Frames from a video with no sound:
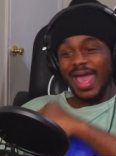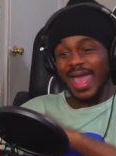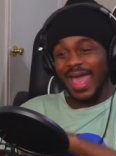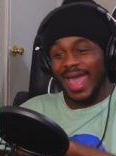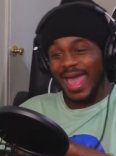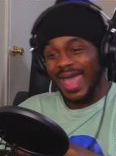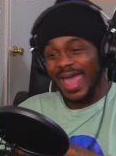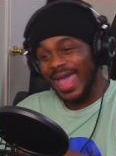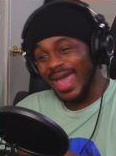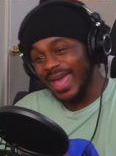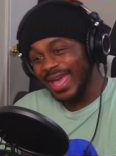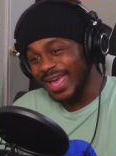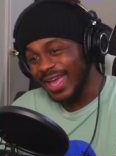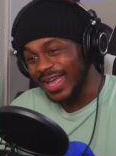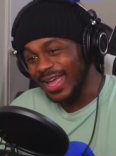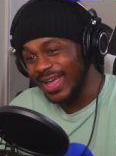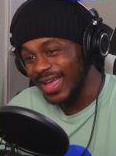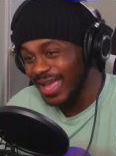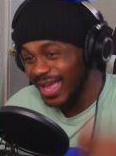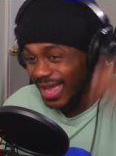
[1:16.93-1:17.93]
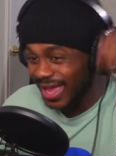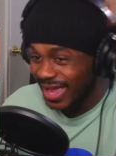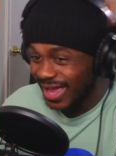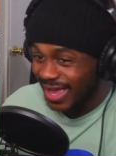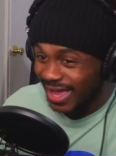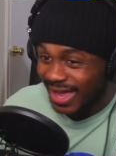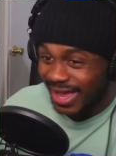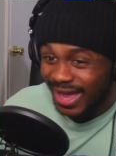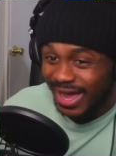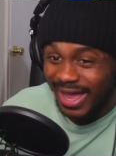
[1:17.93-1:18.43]

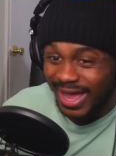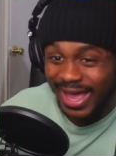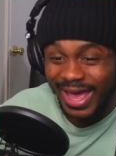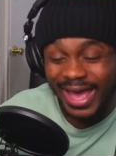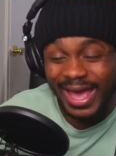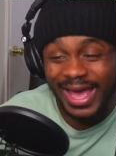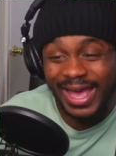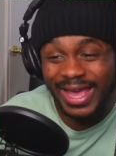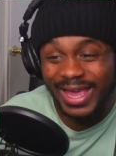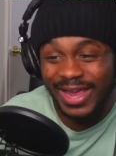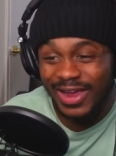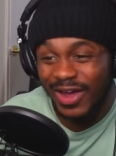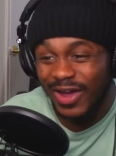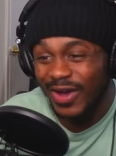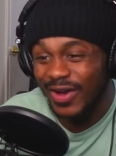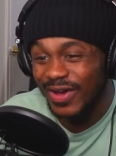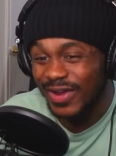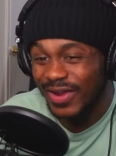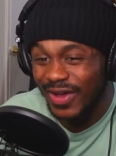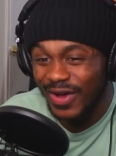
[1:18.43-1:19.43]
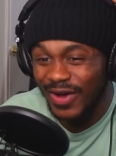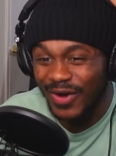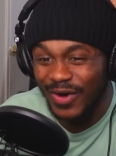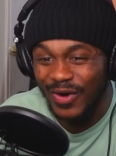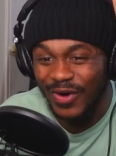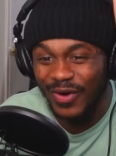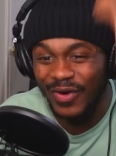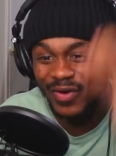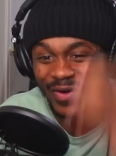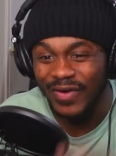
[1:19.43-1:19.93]
Hey, hold
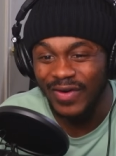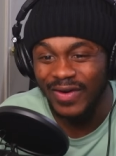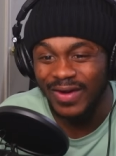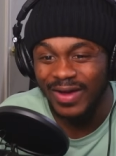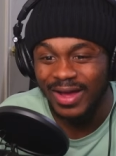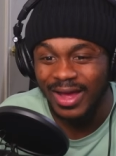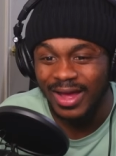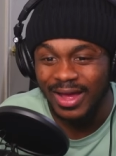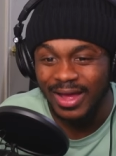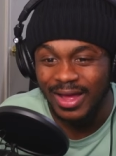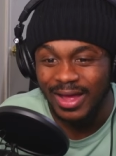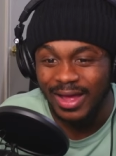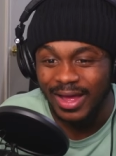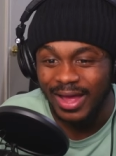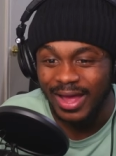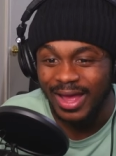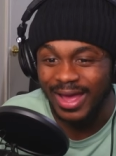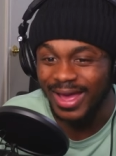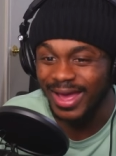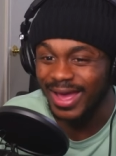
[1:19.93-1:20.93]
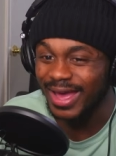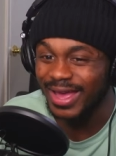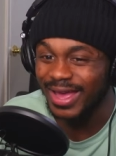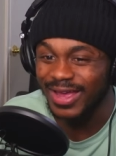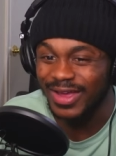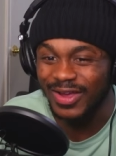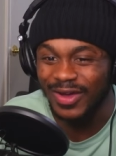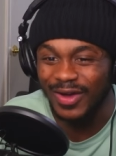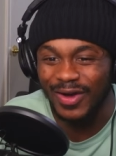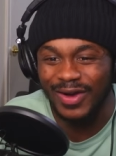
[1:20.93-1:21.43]
on.
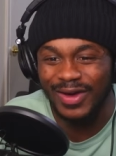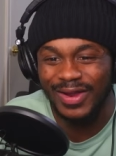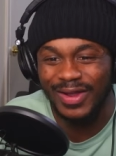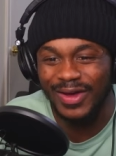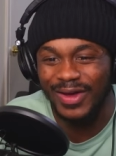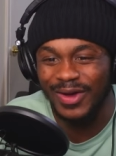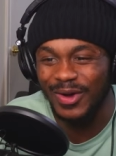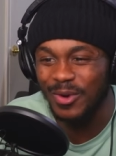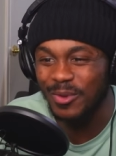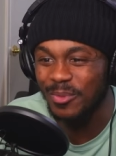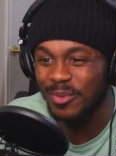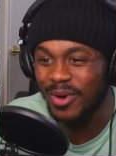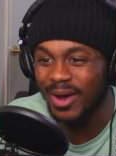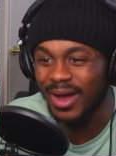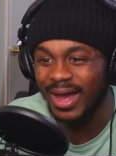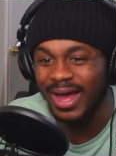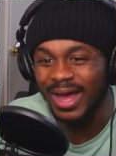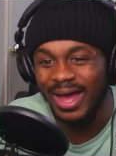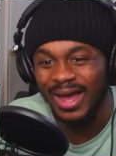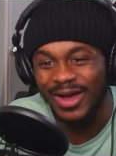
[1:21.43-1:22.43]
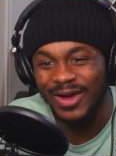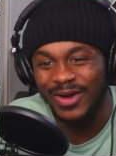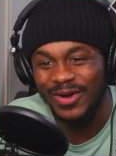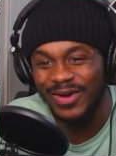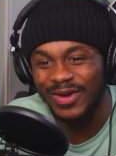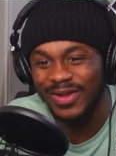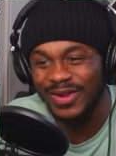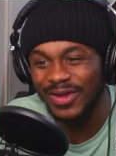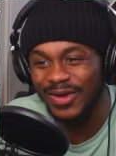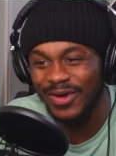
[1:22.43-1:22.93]
Hey, hold on, boy. Hold